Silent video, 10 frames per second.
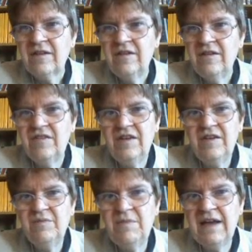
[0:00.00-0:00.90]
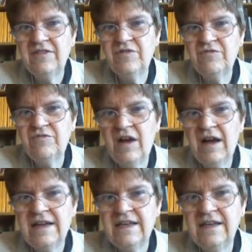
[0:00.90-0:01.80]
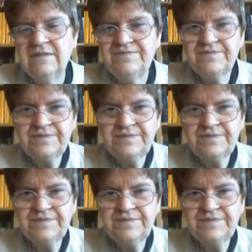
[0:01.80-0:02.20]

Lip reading: you see his Mars is right here.